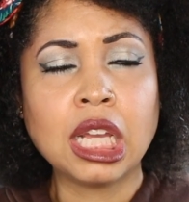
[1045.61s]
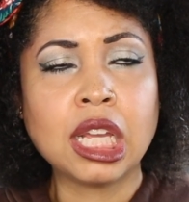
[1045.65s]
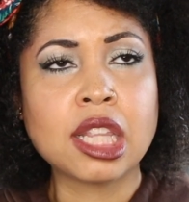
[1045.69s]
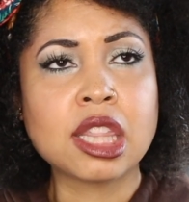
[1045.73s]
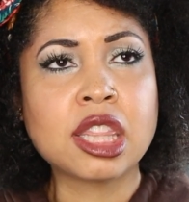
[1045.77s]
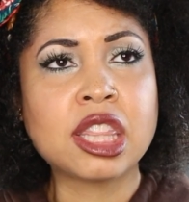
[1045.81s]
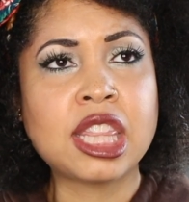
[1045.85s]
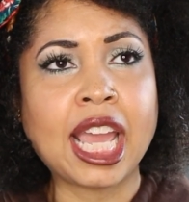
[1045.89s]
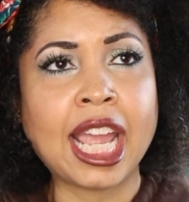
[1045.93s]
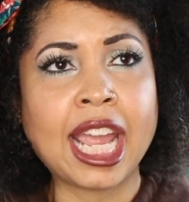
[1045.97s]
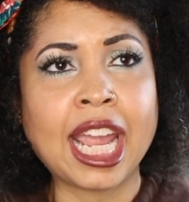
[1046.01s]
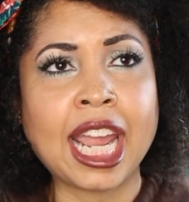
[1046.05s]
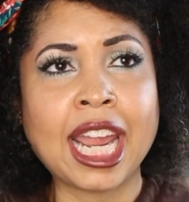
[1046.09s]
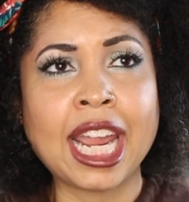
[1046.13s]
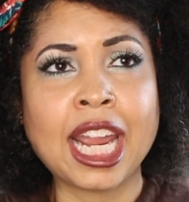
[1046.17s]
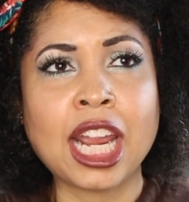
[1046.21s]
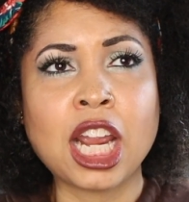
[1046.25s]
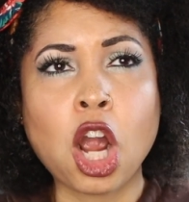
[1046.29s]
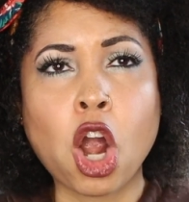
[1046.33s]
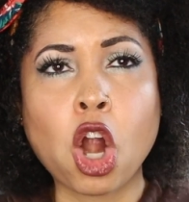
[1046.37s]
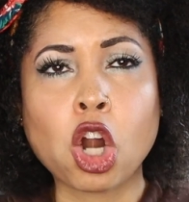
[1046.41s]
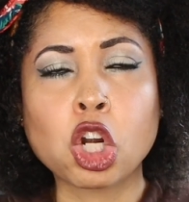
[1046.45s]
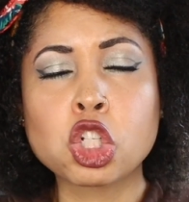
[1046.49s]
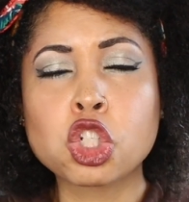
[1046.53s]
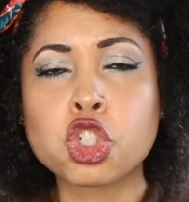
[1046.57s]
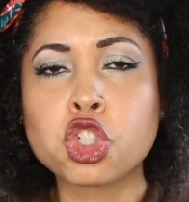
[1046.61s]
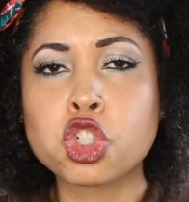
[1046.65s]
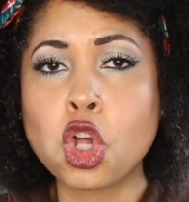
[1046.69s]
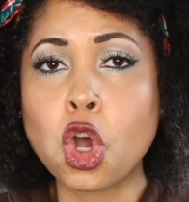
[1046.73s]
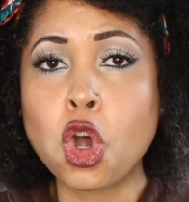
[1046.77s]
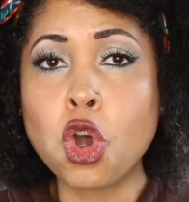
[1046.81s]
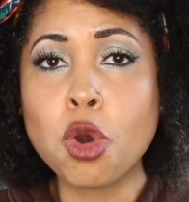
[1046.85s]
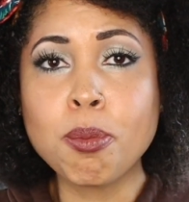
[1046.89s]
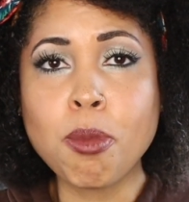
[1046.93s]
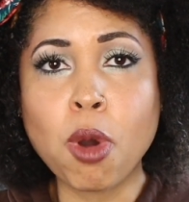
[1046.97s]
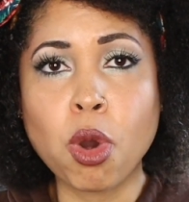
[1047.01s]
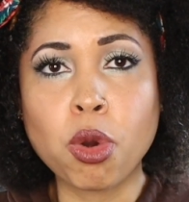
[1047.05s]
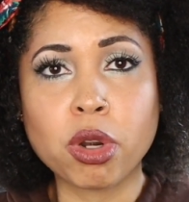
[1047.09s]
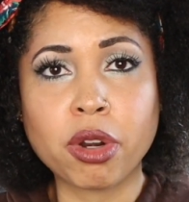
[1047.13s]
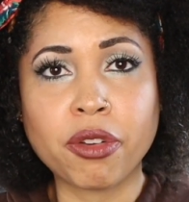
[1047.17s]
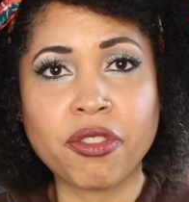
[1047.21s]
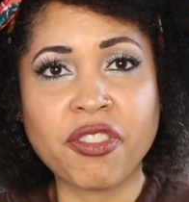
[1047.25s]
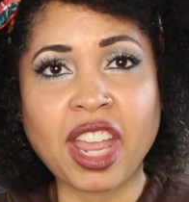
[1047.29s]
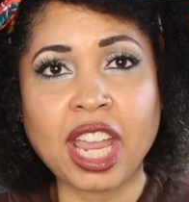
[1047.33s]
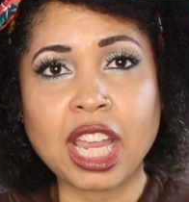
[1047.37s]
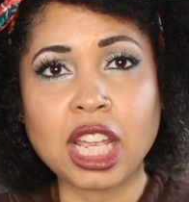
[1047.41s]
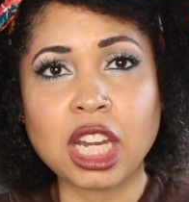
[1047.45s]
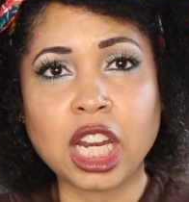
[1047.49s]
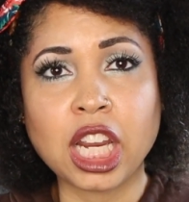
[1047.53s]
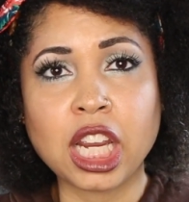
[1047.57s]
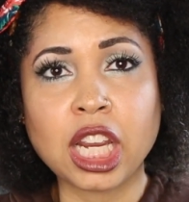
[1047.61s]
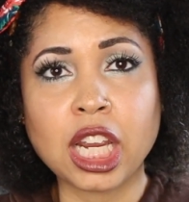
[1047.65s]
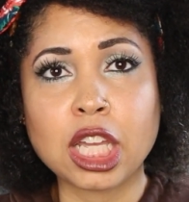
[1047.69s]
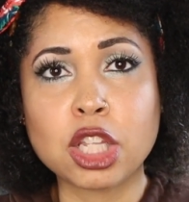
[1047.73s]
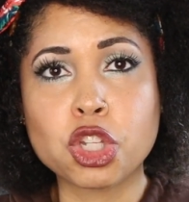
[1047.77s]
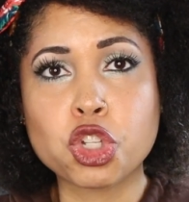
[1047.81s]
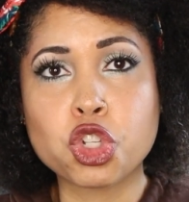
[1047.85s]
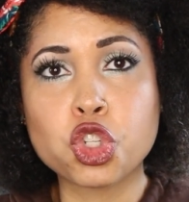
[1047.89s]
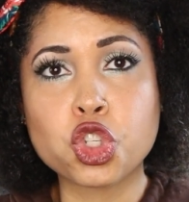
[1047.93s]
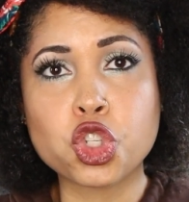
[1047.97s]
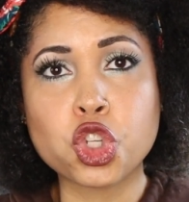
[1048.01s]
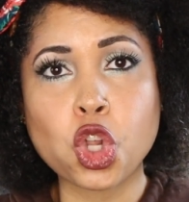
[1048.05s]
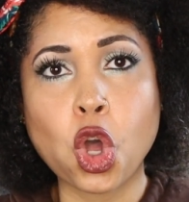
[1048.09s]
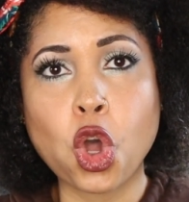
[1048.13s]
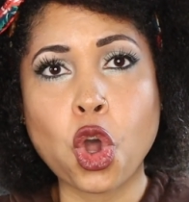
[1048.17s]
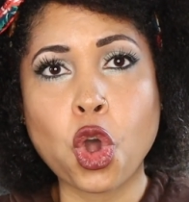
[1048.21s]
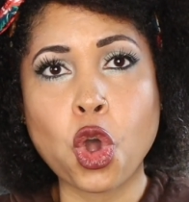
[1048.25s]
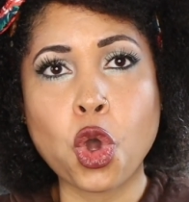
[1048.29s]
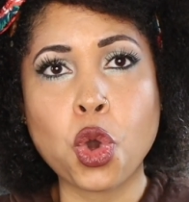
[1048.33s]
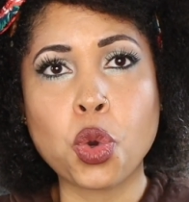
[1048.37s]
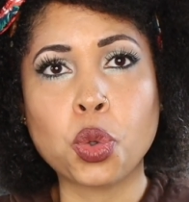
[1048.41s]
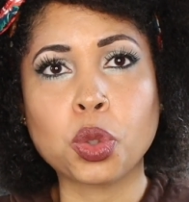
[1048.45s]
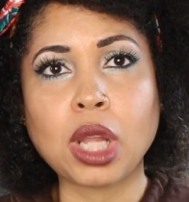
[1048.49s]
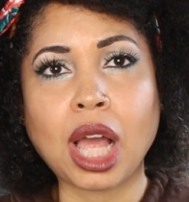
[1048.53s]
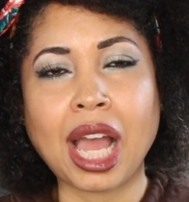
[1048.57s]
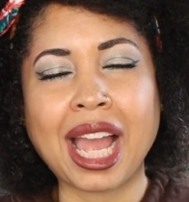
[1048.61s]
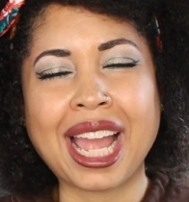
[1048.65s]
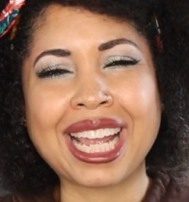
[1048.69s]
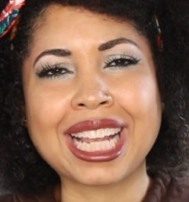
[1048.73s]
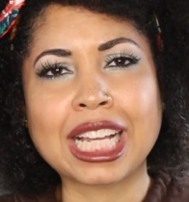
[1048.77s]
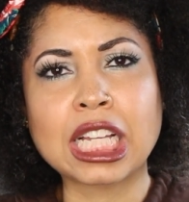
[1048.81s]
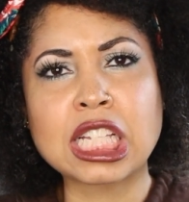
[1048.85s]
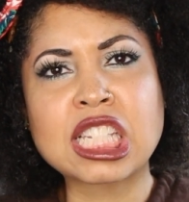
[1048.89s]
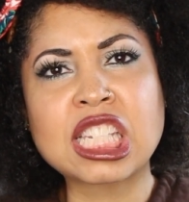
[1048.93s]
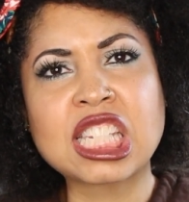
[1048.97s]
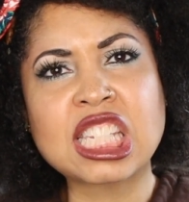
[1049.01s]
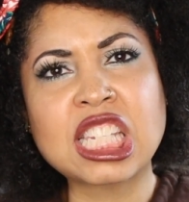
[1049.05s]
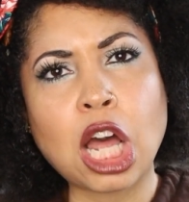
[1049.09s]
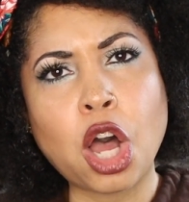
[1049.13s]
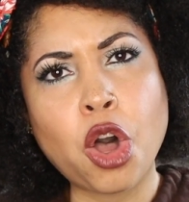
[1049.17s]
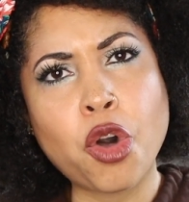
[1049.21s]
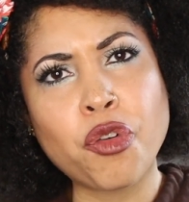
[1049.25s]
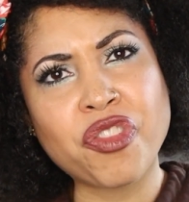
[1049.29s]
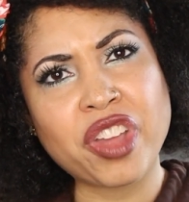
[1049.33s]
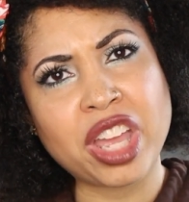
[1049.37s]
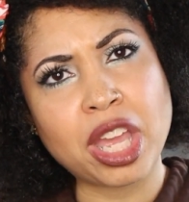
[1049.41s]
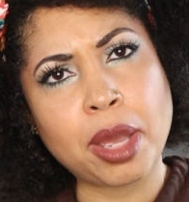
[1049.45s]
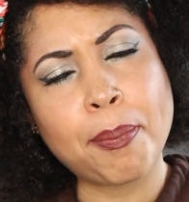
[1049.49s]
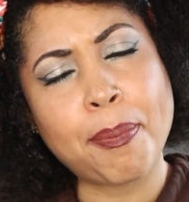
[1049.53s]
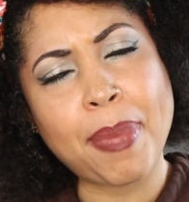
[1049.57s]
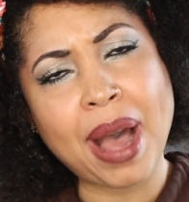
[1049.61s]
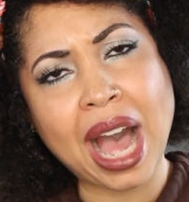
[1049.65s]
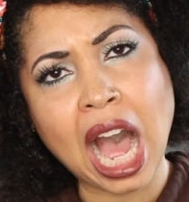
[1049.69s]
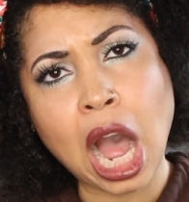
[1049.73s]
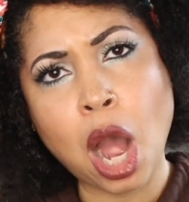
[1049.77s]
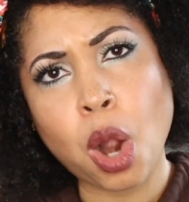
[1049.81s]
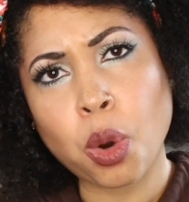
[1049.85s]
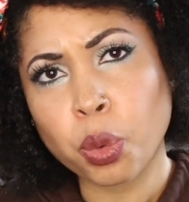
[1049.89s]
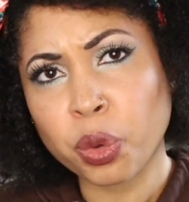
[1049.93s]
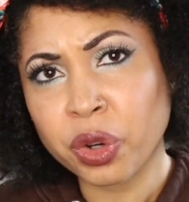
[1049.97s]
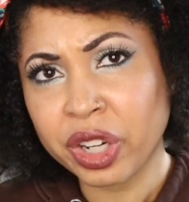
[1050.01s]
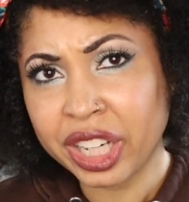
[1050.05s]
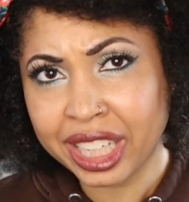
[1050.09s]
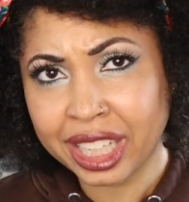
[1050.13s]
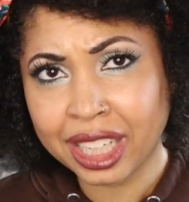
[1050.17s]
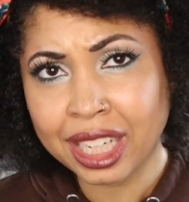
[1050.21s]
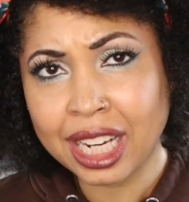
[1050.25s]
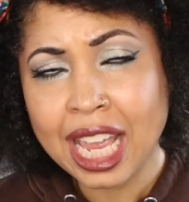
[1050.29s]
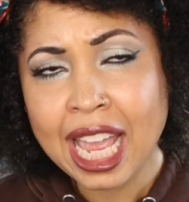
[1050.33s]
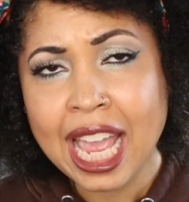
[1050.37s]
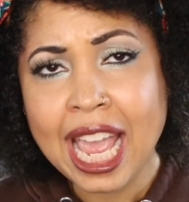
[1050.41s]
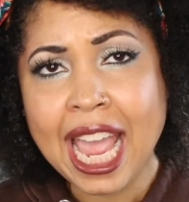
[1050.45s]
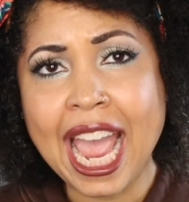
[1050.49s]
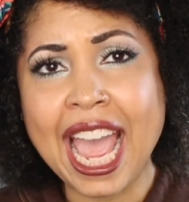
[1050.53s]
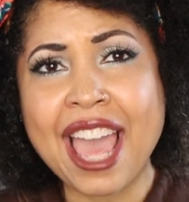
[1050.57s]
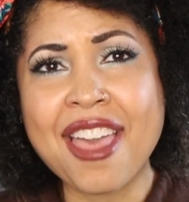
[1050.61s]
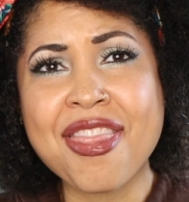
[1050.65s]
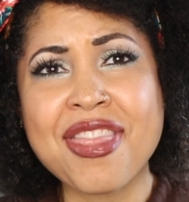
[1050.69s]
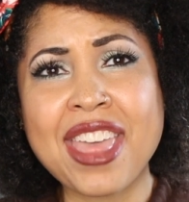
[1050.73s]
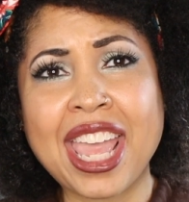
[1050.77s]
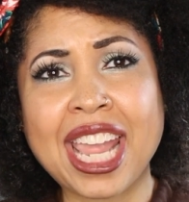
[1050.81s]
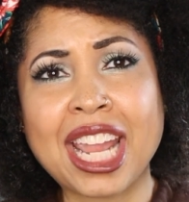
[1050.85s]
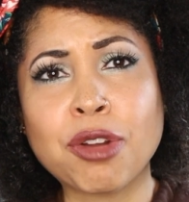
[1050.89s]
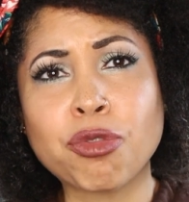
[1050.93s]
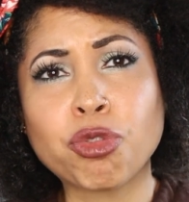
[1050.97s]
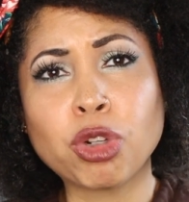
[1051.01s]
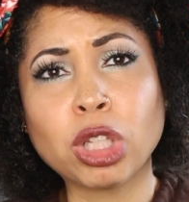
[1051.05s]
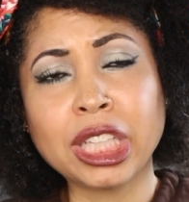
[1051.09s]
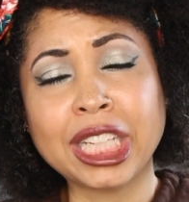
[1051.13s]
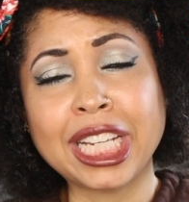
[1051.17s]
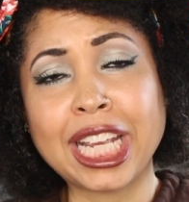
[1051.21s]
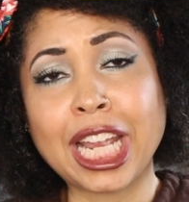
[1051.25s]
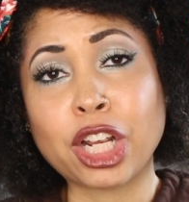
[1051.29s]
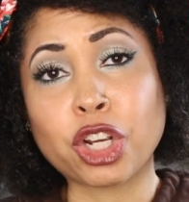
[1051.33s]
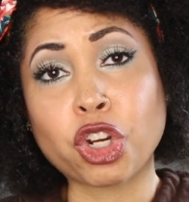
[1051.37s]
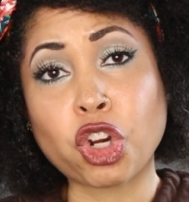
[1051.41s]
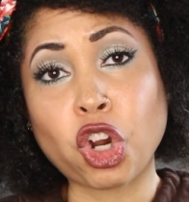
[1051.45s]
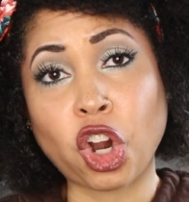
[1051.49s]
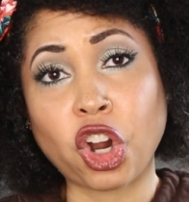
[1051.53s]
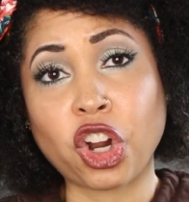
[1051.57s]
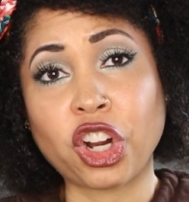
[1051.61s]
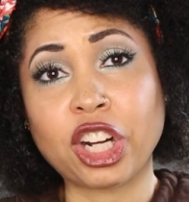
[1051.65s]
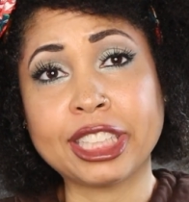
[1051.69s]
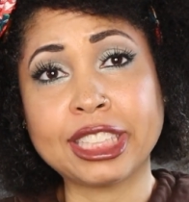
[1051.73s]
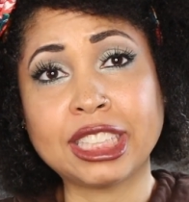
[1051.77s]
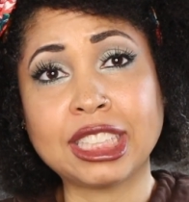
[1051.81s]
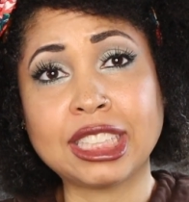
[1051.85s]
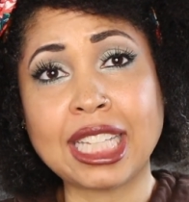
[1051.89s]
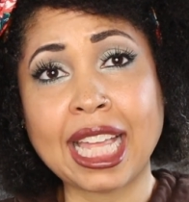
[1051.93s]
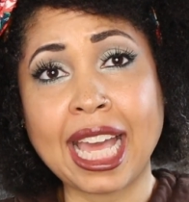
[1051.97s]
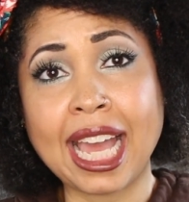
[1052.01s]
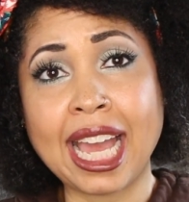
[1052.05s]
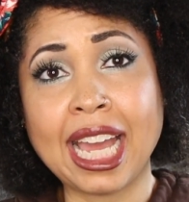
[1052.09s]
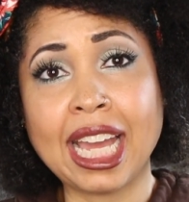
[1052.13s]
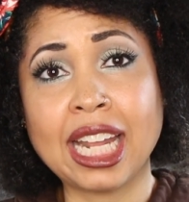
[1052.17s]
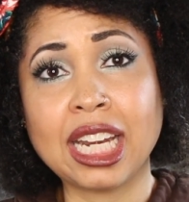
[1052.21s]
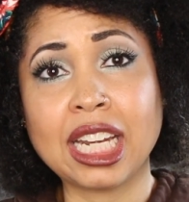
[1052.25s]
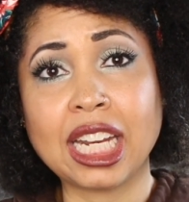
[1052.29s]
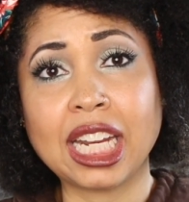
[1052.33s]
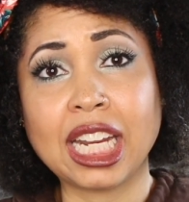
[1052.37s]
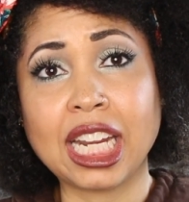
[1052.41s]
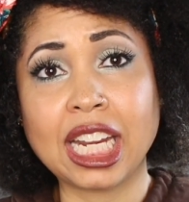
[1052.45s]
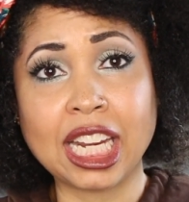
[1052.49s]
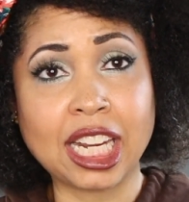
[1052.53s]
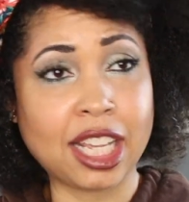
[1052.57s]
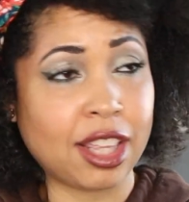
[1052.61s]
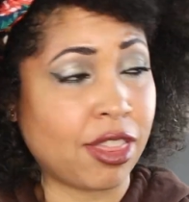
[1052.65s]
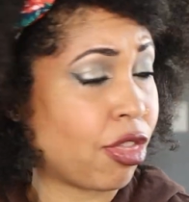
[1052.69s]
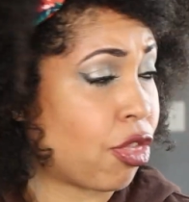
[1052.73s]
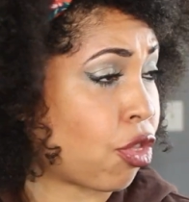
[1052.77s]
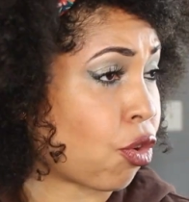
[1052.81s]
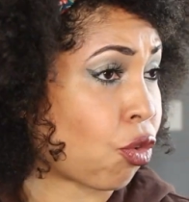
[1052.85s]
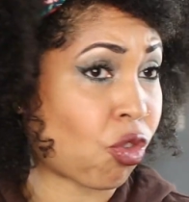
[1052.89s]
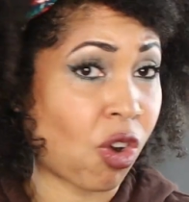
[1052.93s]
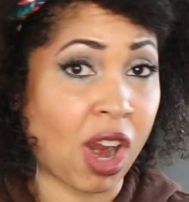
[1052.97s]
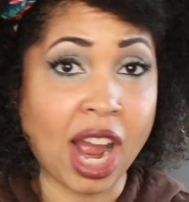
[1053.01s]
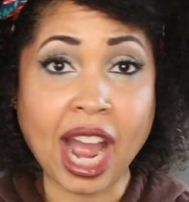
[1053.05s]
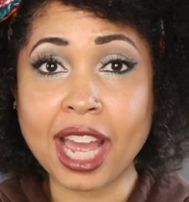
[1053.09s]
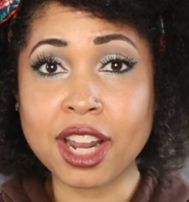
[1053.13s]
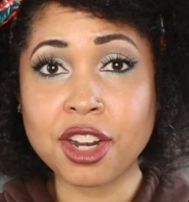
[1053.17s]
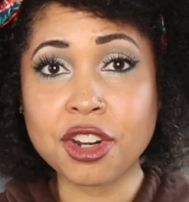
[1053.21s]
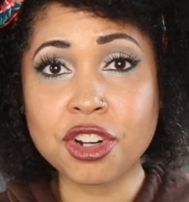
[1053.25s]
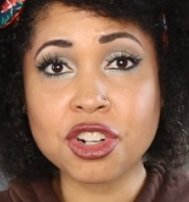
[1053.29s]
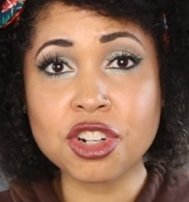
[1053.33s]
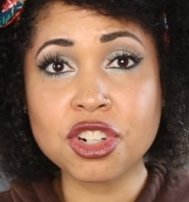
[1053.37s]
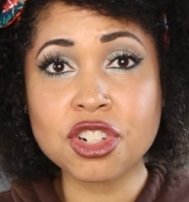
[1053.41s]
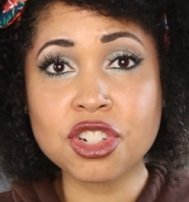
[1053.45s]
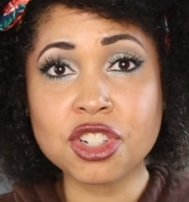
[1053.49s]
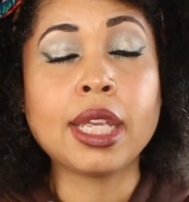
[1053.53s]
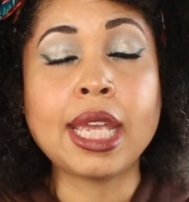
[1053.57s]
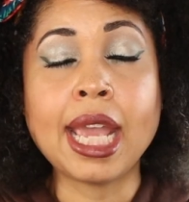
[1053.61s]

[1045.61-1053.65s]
They are so motivating and so like self-empowering, and they really encourage that in the riders.